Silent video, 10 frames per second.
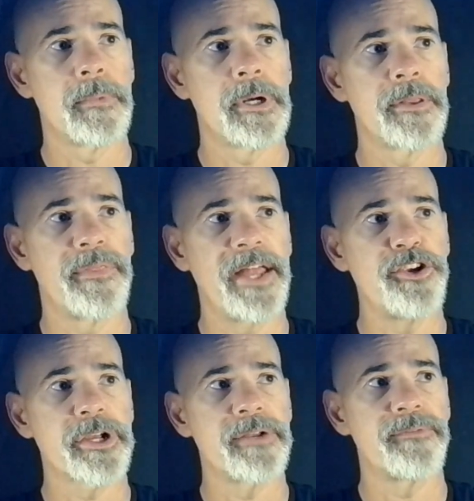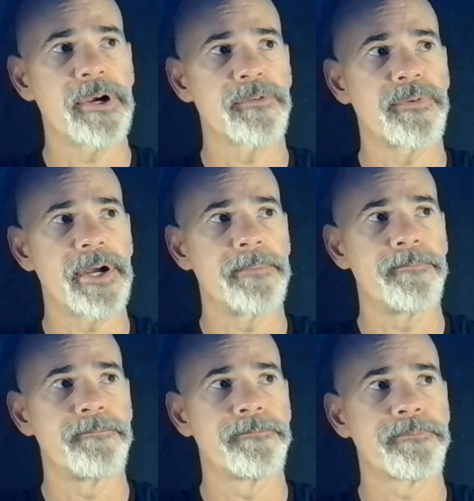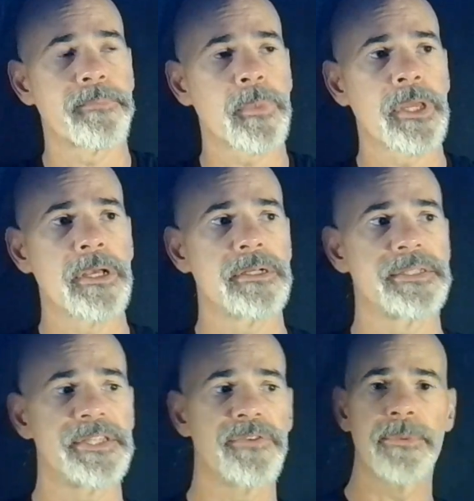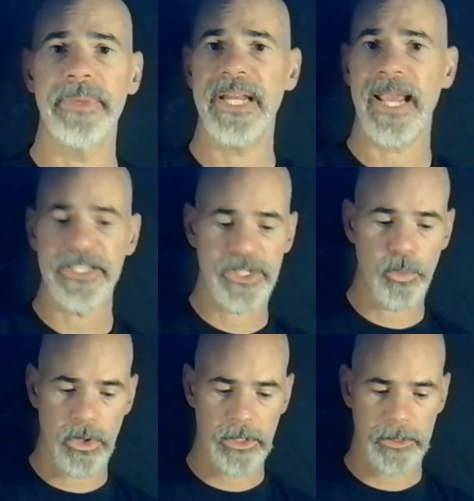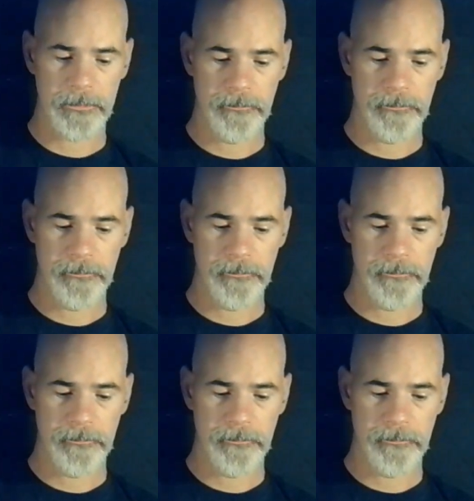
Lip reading: Then you're going to verify. Did the remediation work?